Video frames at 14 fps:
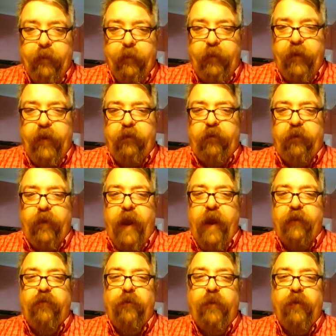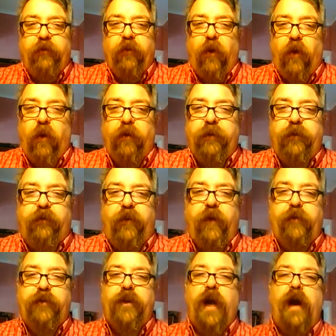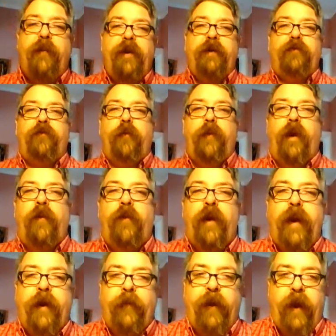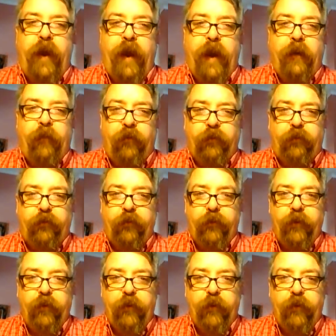These attributes all distinguish hominids from other animals.